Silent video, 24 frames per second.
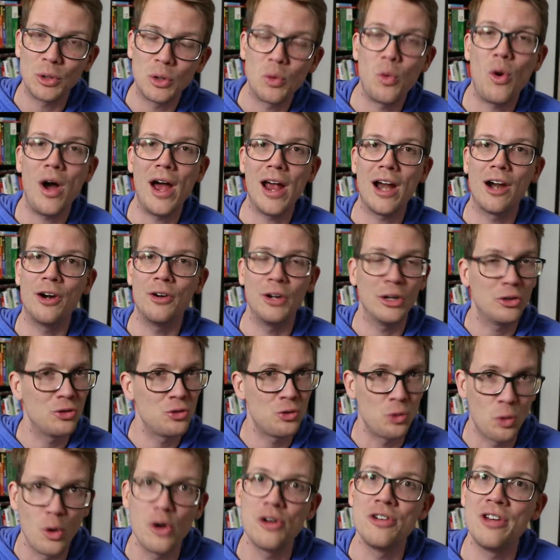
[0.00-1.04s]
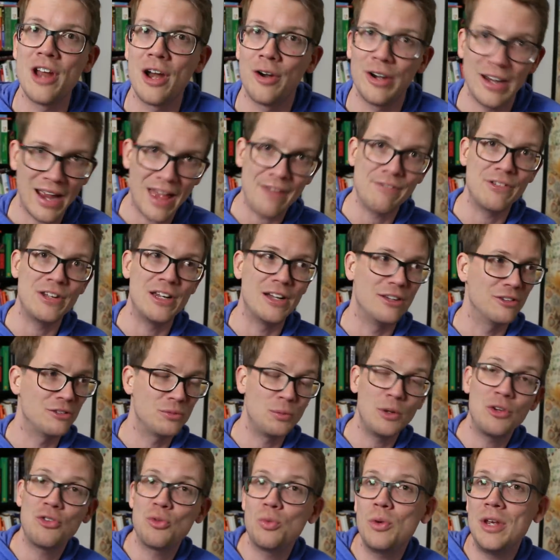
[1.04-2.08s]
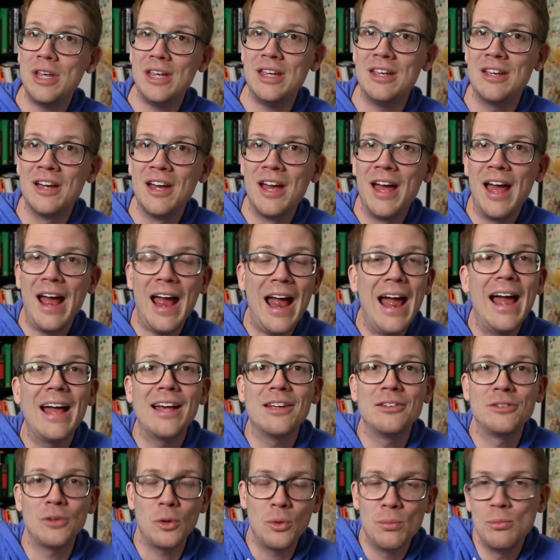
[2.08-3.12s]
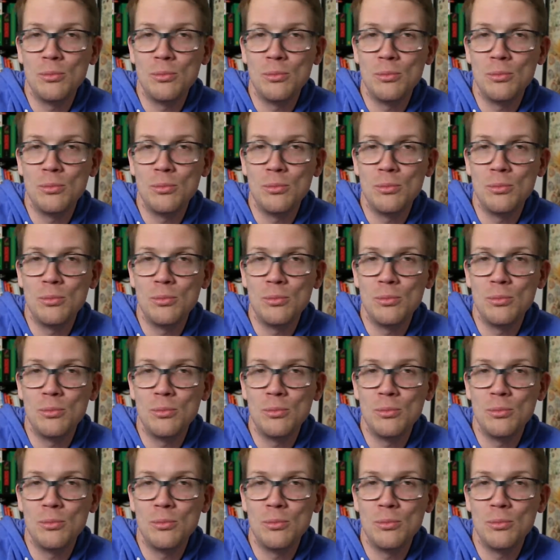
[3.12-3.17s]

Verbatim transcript: require extraordinary evidence, which we, as